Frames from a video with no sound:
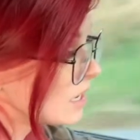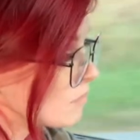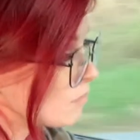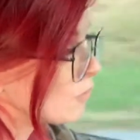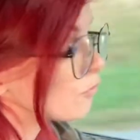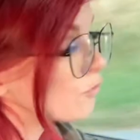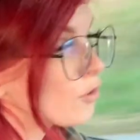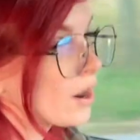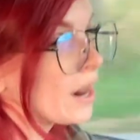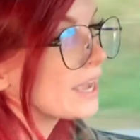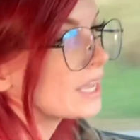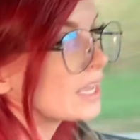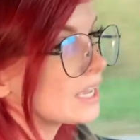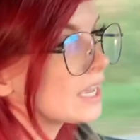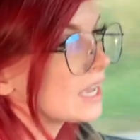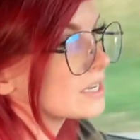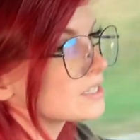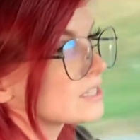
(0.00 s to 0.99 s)
before I
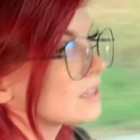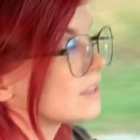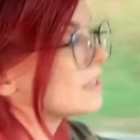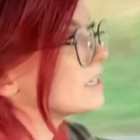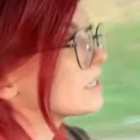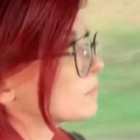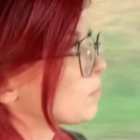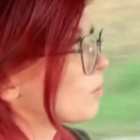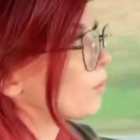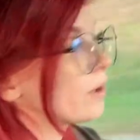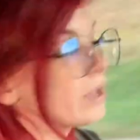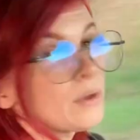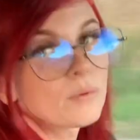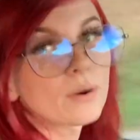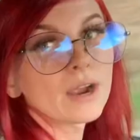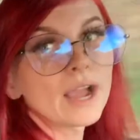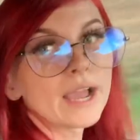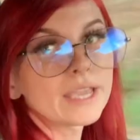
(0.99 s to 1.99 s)
could get to this
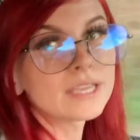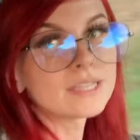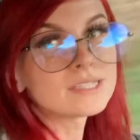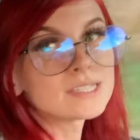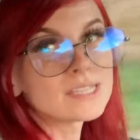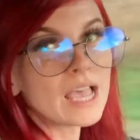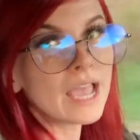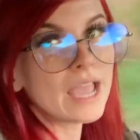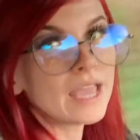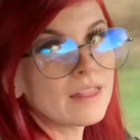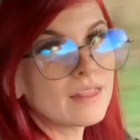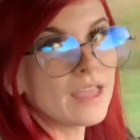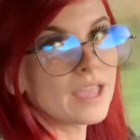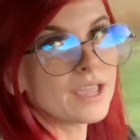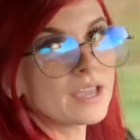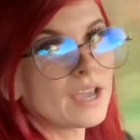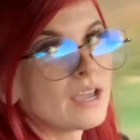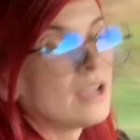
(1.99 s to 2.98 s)
point where I could say,
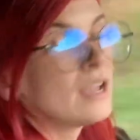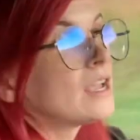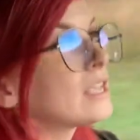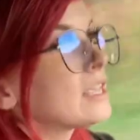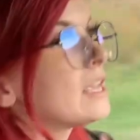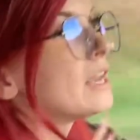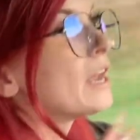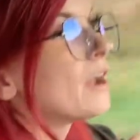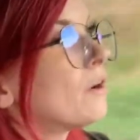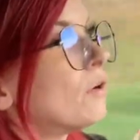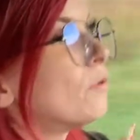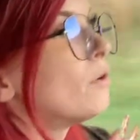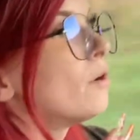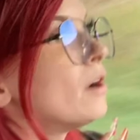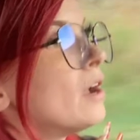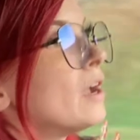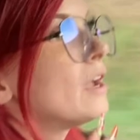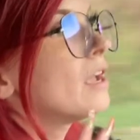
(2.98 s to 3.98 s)
like, you know,
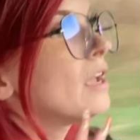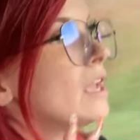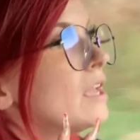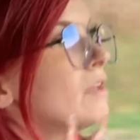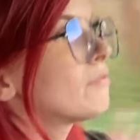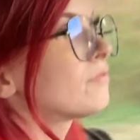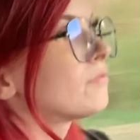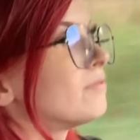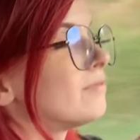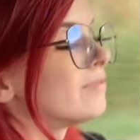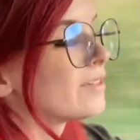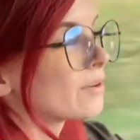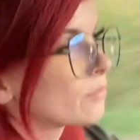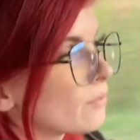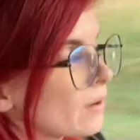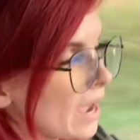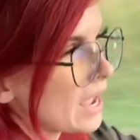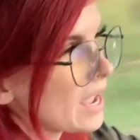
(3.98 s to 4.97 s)
if the
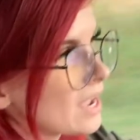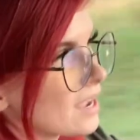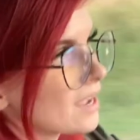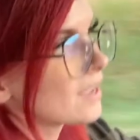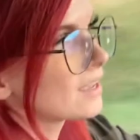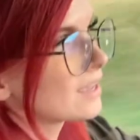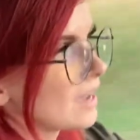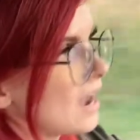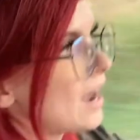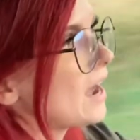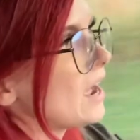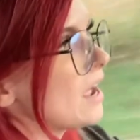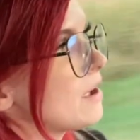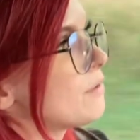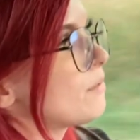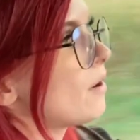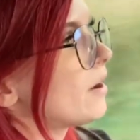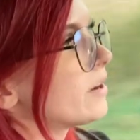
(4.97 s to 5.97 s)
right
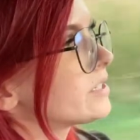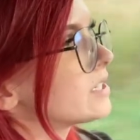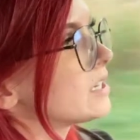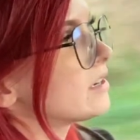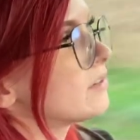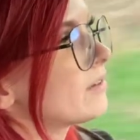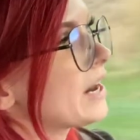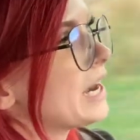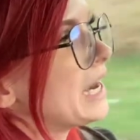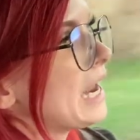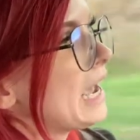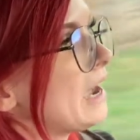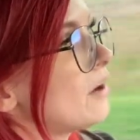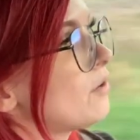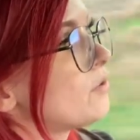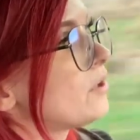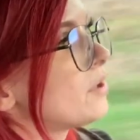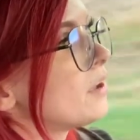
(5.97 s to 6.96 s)
guy walked in right
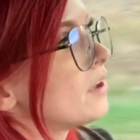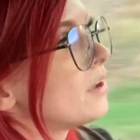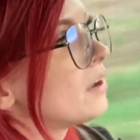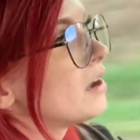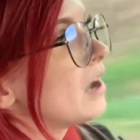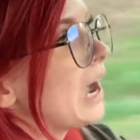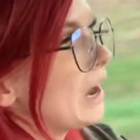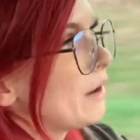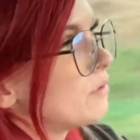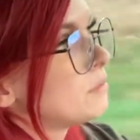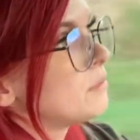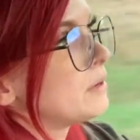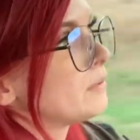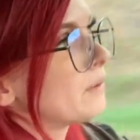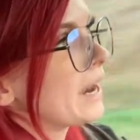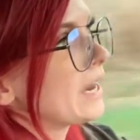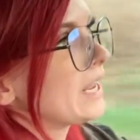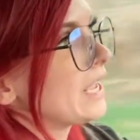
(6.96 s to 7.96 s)
now, I would
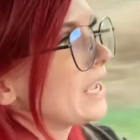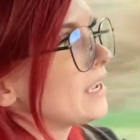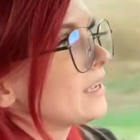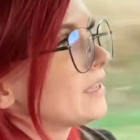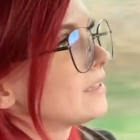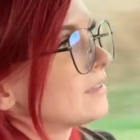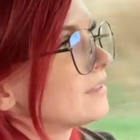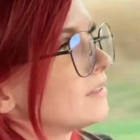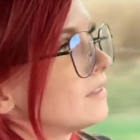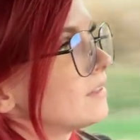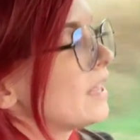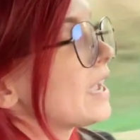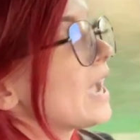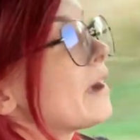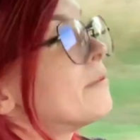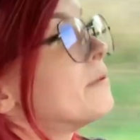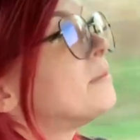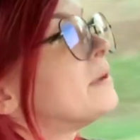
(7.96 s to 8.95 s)
be ready. Like,
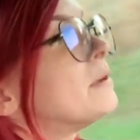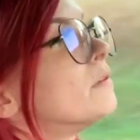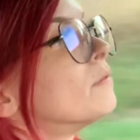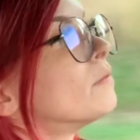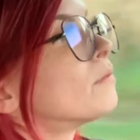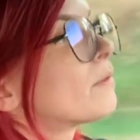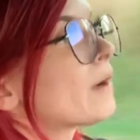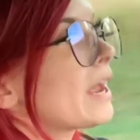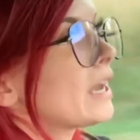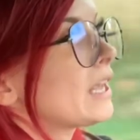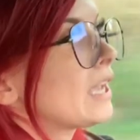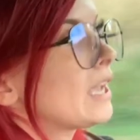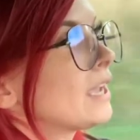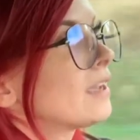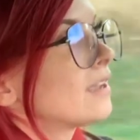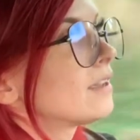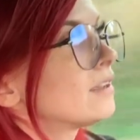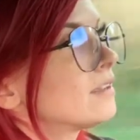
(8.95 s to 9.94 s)
I would be
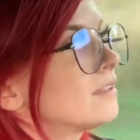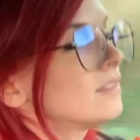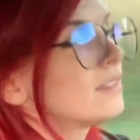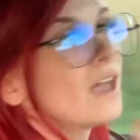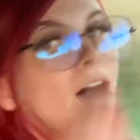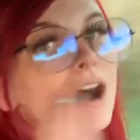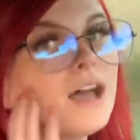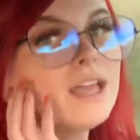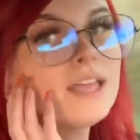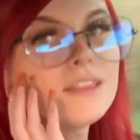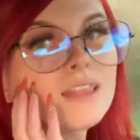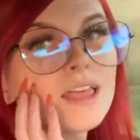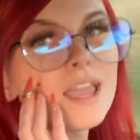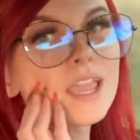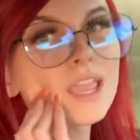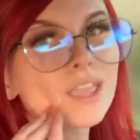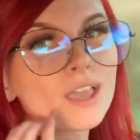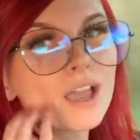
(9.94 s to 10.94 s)
ready. Not, like,